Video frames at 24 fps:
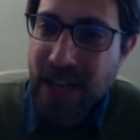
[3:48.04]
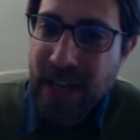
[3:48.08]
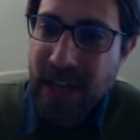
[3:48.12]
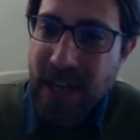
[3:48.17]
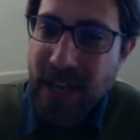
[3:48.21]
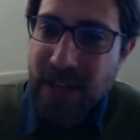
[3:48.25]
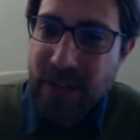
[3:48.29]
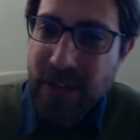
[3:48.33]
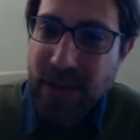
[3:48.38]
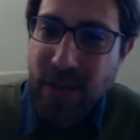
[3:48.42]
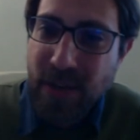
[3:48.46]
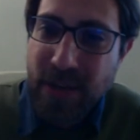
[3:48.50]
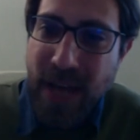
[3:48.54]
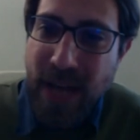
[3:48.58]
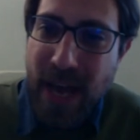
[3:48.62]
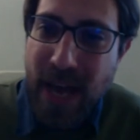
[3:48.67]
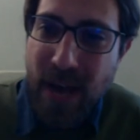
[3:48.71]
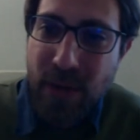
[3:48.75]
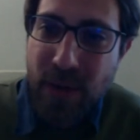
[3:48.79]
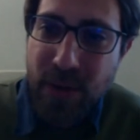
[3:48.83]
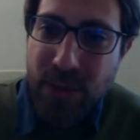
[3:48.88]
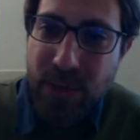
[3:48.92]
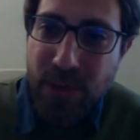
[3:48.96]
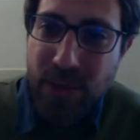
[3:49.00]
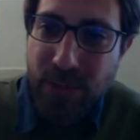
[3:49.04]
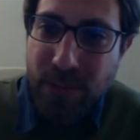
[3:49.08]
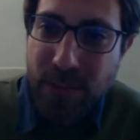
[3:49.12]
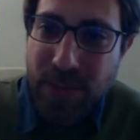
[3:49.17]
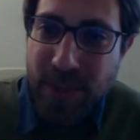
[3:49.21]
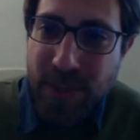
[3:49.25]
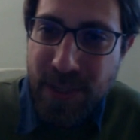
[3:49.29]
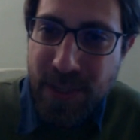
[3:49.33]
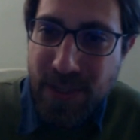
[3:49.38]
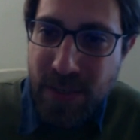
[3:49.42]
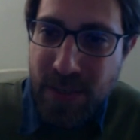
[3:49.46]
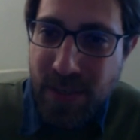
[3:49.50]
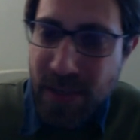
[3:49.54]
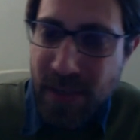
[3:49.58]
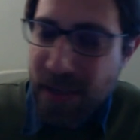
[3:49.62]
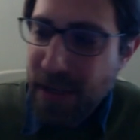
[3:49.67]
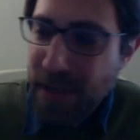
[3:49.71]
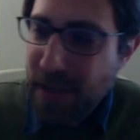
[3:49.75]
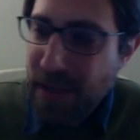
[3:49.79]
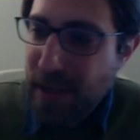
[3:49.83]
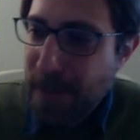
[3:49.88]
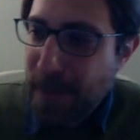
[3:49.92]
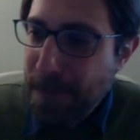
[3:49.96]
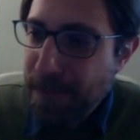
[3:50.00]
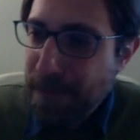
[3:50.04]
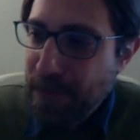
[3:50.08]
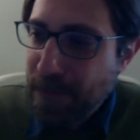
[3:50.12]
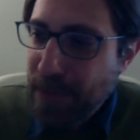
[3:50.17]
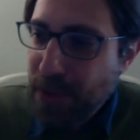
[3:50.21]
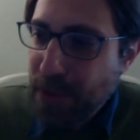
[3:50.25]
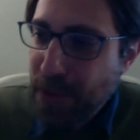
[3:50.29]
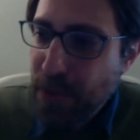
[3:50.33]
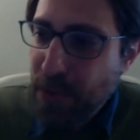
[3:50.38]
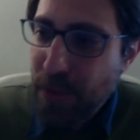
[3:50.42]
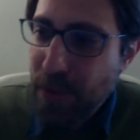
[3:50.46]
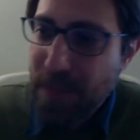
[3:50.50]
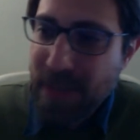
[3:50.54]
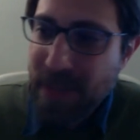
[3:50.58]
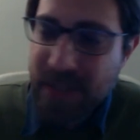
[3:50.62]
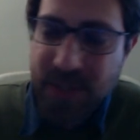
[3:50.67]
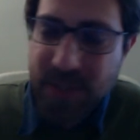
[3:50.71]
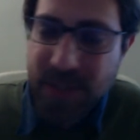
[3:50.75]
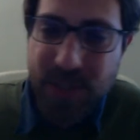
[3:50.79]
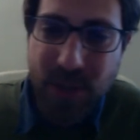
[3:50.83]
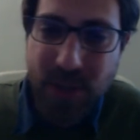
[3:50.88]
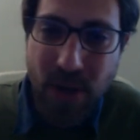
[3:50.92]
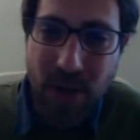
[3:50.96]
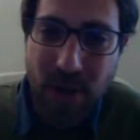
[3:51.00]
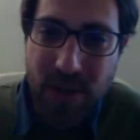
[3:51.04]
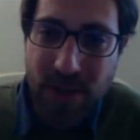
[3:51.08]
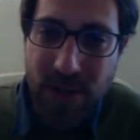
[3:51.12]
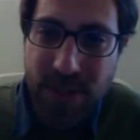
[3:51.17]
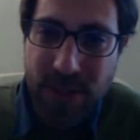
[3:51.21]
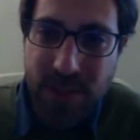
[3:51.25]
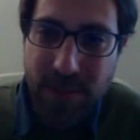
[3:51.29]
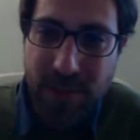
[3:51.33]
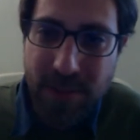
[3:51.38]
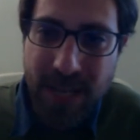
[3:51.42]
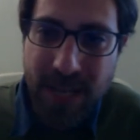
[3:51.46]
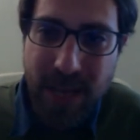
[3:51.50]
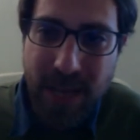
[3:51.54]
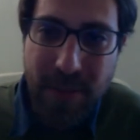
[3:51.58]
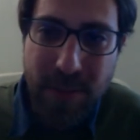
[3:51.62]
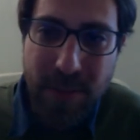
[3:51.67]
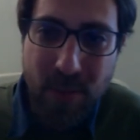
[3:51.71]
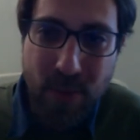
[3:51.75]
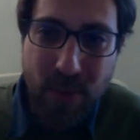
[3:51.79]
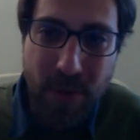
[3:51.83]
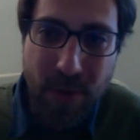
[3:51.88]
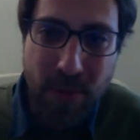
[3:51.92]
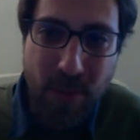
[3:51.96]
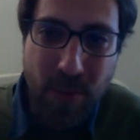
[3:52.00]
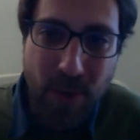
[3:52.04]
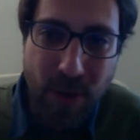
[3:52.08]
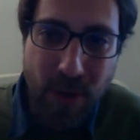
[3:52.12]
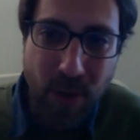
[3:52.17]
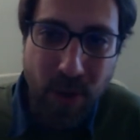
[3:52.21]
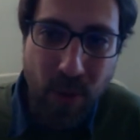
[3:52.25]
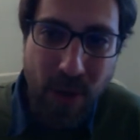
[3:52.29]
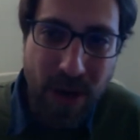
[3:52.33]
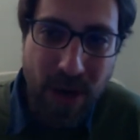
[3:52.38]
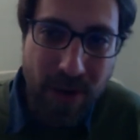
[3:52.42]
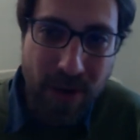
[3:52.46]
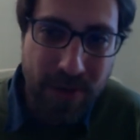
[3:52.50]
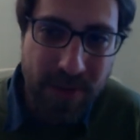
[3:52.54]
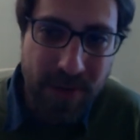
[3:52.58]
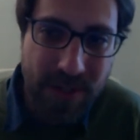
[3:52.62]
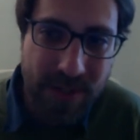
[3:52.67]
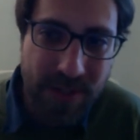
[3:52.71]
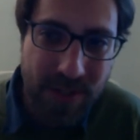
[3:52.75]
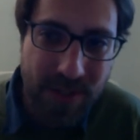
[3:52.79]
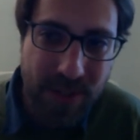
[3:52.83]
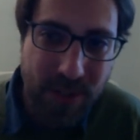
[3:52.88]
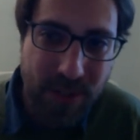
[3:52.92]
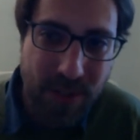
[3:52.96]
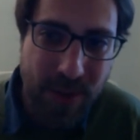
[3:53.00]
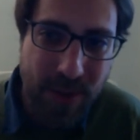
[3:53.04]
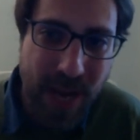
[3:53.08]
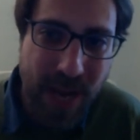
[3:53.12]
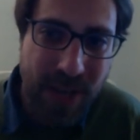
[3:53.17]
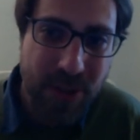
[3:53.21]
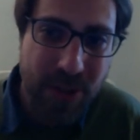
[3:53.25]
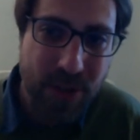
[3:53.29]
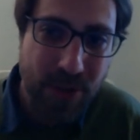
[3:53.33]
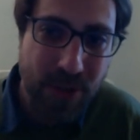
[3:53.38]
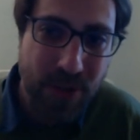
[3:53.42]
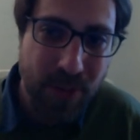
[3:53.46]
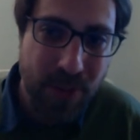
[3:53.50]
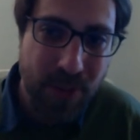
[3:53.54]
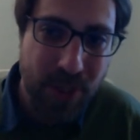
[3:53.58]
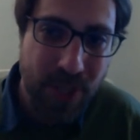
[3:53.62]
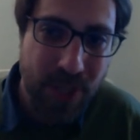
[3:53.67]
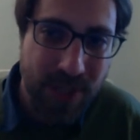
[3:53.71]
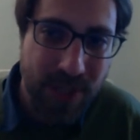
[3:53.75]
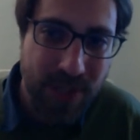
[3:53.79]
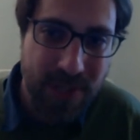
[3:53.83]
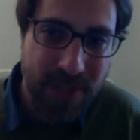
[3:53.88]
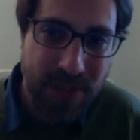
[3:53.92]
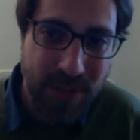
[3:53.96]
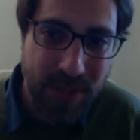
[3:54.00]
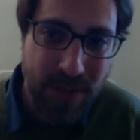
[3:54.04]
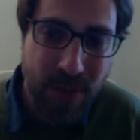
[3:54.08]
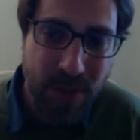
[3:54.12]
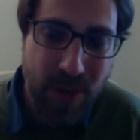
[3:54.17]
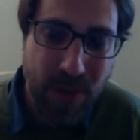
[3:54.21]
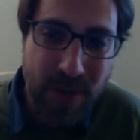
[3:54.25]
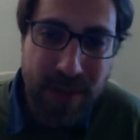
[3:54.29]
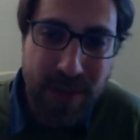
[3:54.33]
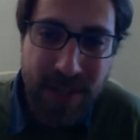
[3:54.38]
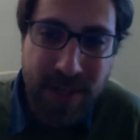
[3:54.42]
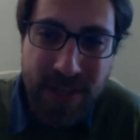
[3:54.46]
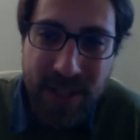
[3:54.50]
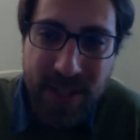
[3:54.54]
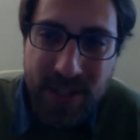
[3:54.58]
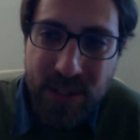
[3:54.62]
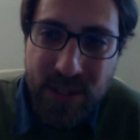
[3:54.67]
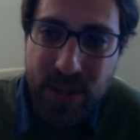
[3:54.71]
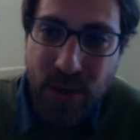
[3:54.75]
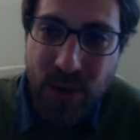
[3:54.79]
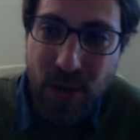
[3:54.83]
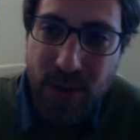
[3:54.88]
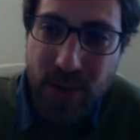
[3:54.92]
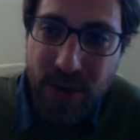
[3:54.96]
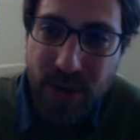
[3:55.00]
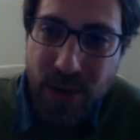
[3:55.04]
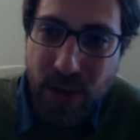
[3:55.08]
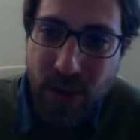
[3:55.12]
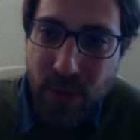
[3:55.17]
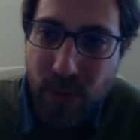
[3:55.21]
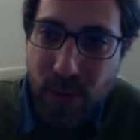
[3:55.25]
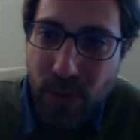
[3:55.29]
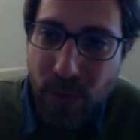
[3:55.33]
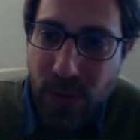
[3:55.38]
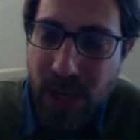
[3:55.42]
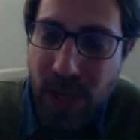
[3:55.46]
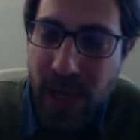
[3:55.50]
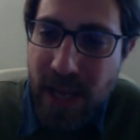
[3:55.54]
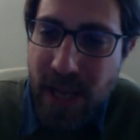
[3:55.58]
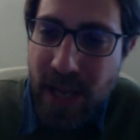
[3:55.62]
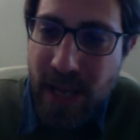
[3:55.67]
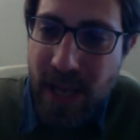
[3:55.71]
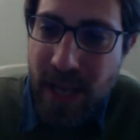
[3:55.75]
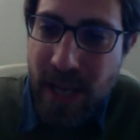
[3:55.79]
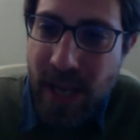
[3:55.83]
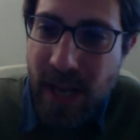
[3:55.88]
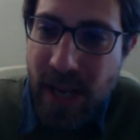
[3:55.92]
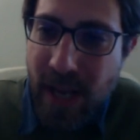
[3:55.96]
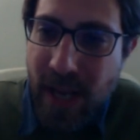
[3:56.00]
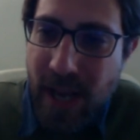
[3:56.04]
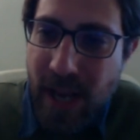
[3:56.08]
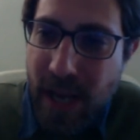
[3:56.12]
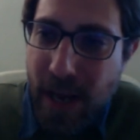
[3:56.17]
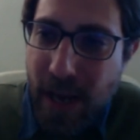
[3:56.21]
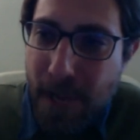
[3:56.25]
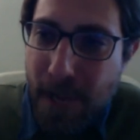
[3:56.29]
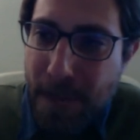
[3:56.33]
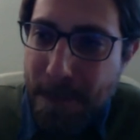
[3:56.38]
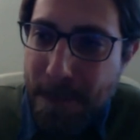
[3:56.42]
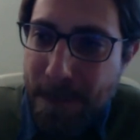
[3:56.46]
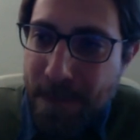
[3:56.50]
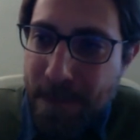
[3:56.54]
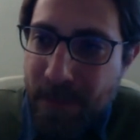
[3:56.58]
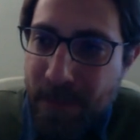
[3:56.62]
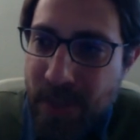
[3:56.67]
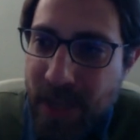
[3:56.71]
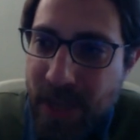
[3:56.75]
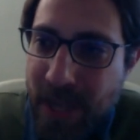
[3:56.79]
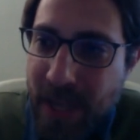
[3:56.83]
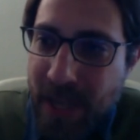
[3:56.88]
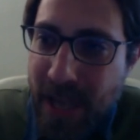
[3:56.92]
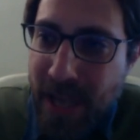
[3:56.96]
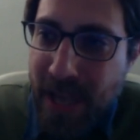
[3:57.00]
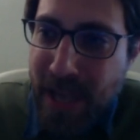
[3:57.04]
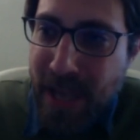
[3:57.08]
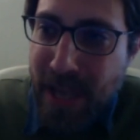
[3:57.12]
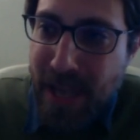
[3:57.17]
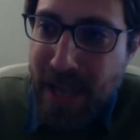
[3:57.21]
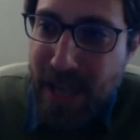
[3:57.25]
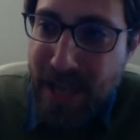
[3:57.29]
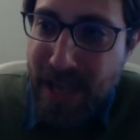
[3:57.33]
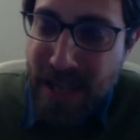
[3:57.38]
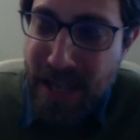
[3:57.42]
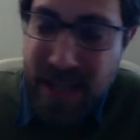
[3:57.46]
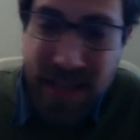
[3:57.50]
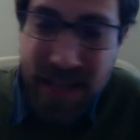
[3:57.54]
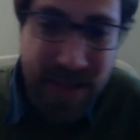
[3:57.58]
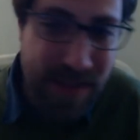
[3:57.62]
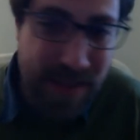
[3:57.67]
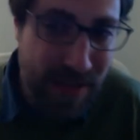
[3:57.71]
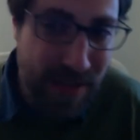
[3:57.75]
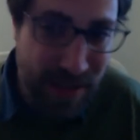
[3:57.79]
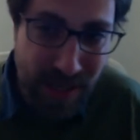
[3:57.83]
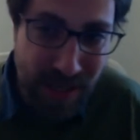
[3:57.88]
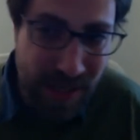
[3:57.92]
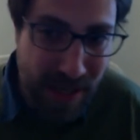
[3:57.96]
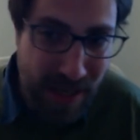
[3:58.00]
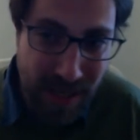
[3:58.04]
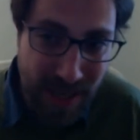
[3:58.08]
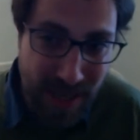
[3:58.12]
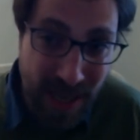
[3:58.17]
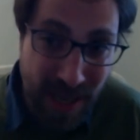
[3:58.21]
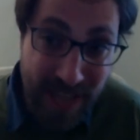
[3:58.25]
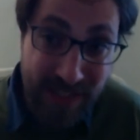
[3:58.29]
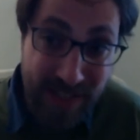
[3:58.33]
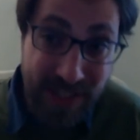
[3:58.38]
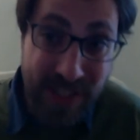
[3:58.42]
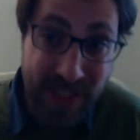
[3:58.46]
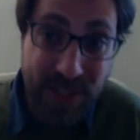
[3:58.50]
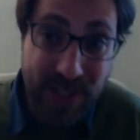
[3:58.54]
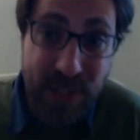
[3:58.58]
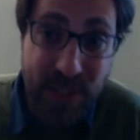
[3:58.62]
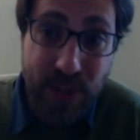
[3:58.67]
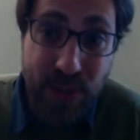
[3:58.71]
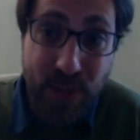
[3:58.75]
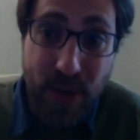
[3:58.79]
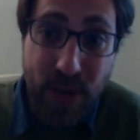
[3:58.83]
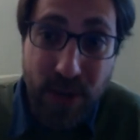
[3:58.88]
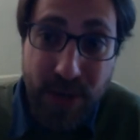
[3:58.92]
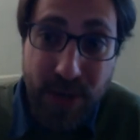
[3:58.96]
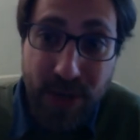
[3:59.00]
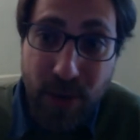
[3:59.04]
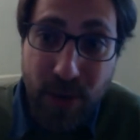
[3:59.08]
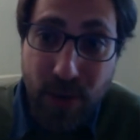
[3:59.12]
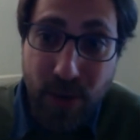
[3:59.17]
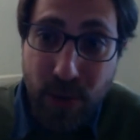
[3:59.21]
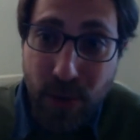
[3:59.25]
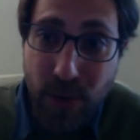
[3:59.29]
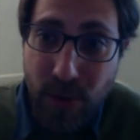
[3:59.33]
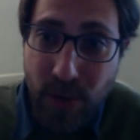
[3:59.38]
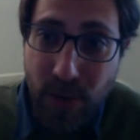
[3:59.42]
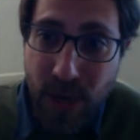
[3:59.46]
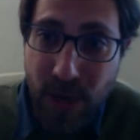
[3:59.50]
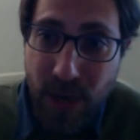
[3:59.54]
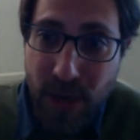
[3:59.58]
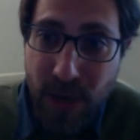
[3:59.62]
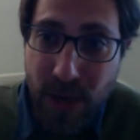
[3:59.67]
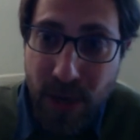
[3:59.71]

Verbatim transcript: you know now european um, european scholars are becoming more and more aware of this interaction which has you know historical um, it, eh, eh, it has an historical uh,